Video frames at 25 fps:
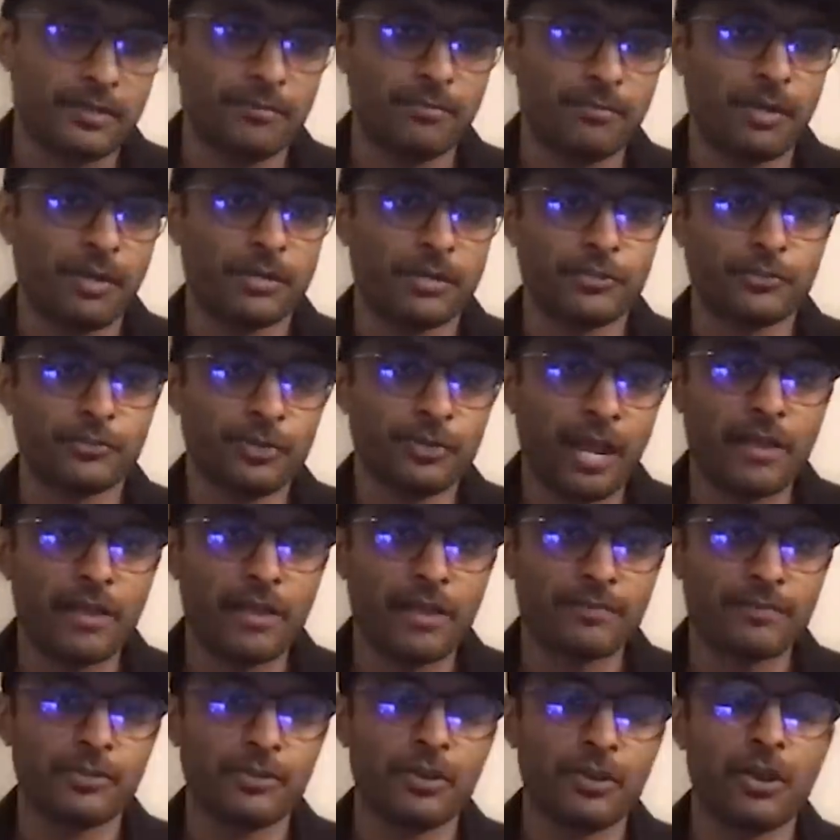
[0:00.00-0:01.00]
but you
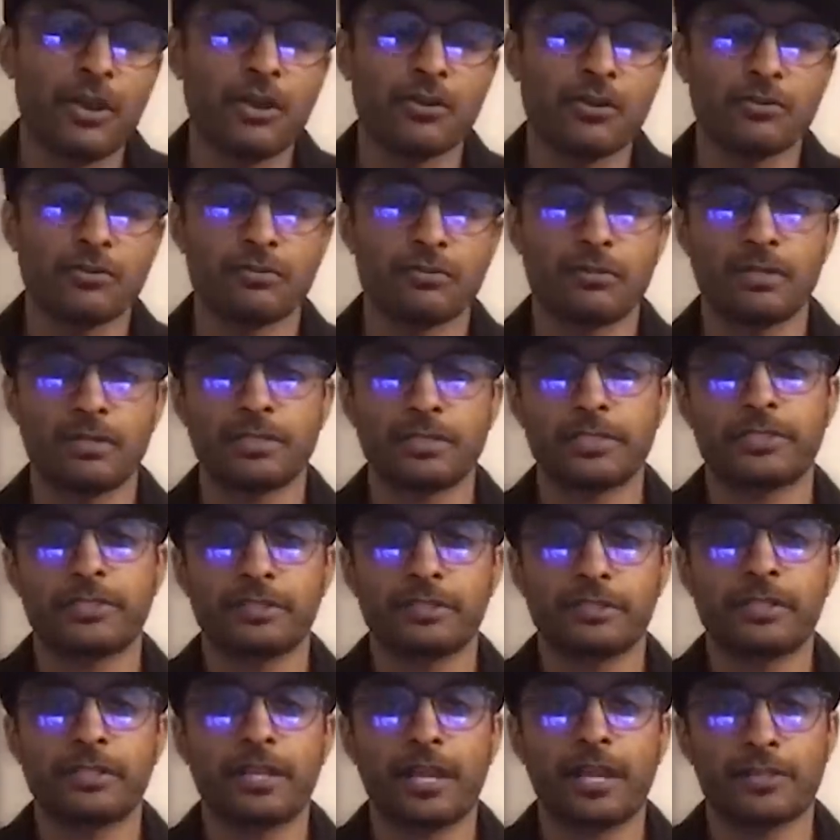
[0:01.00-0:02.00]
never know
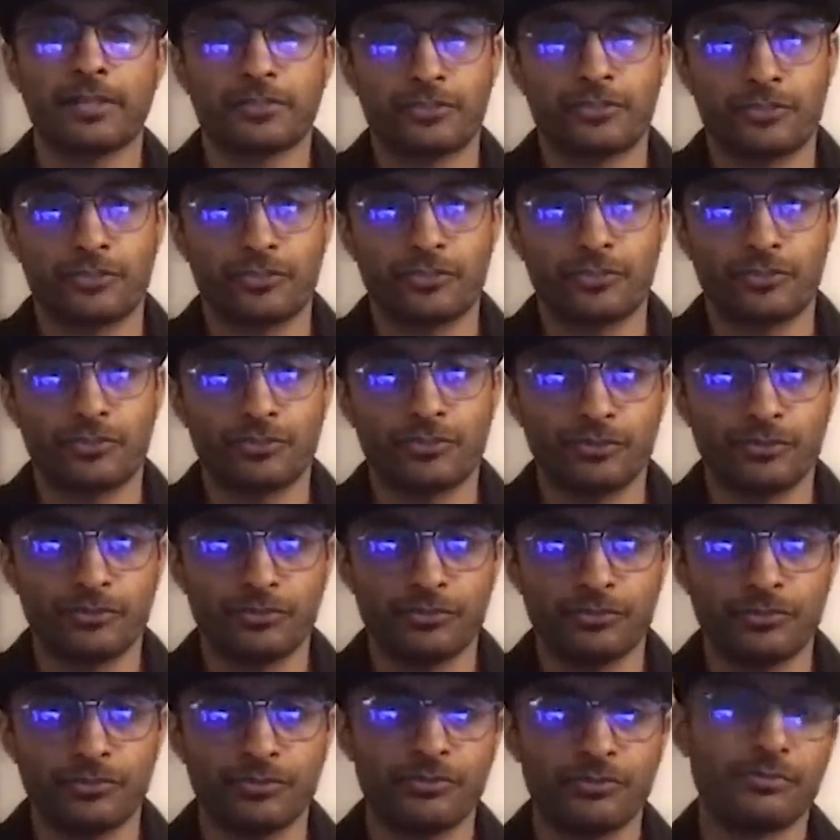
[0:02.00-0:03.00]
until it gets
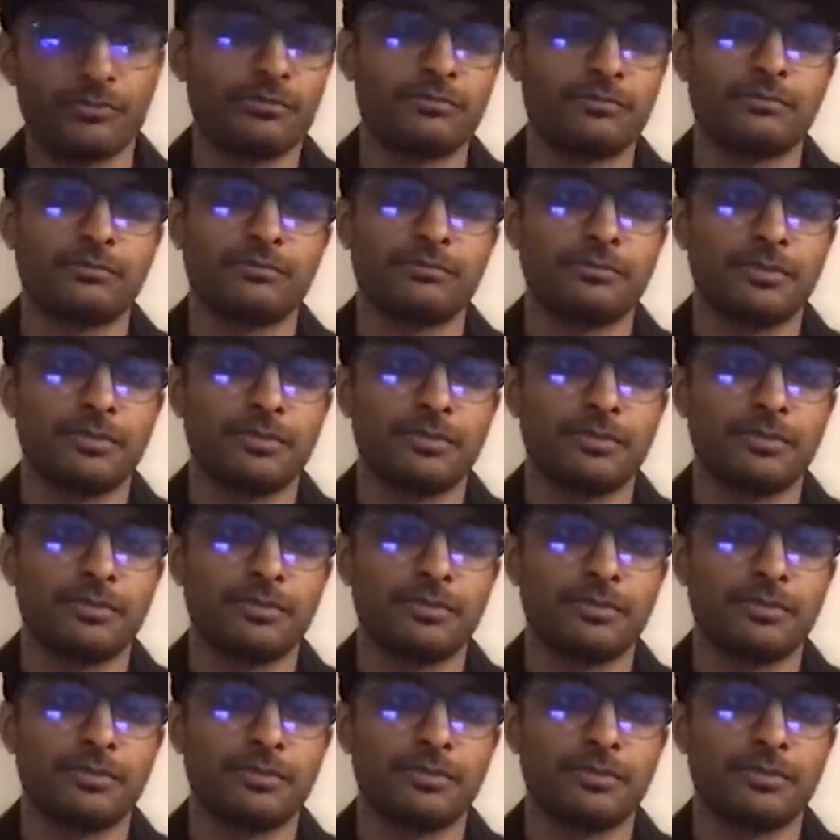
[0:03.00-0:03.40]
to